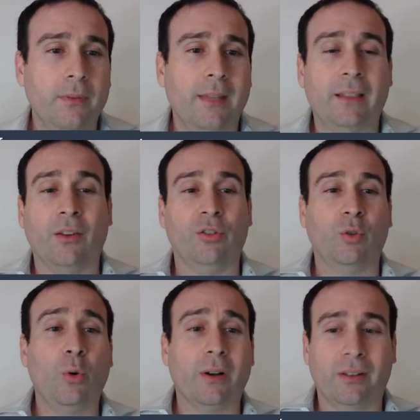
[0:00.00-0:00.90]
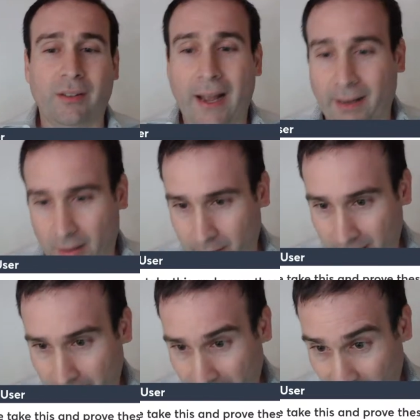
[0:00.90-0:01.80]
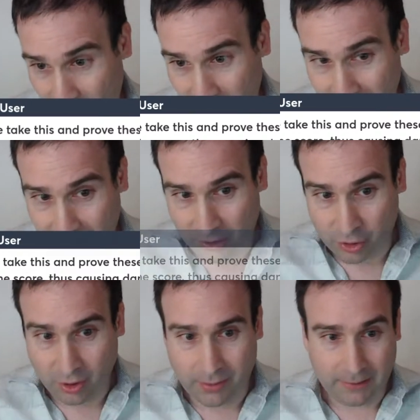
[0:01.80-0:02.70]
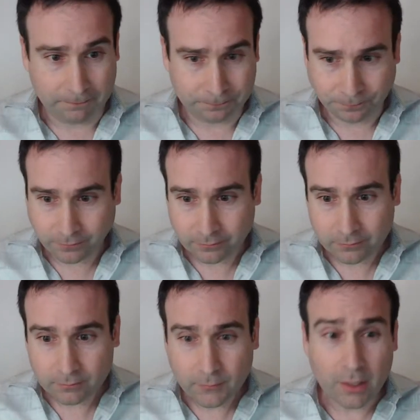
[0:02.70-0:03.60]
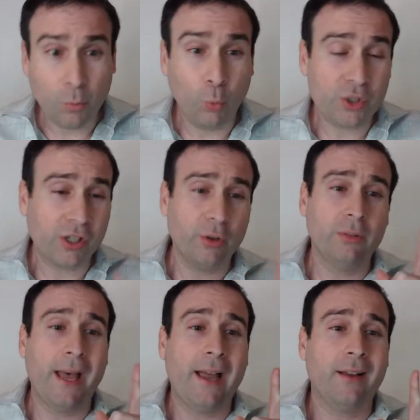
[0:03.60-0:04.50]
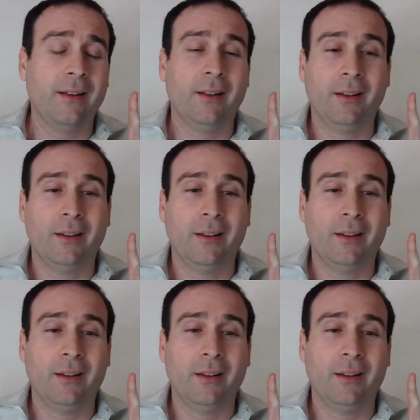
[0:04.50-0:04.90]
that the score is not going to be as clean as it should be, which goes back